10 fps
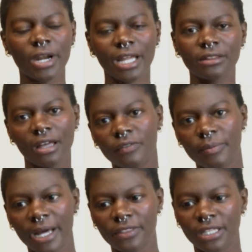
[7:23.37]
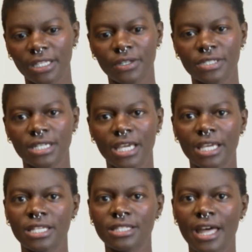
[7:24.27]
I love about the ELCA
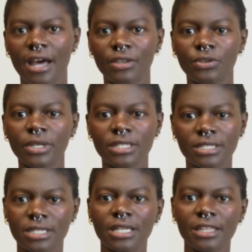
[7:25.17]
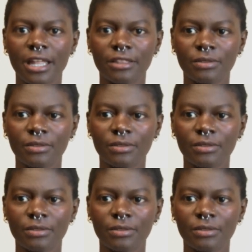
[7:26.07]
is that you can see that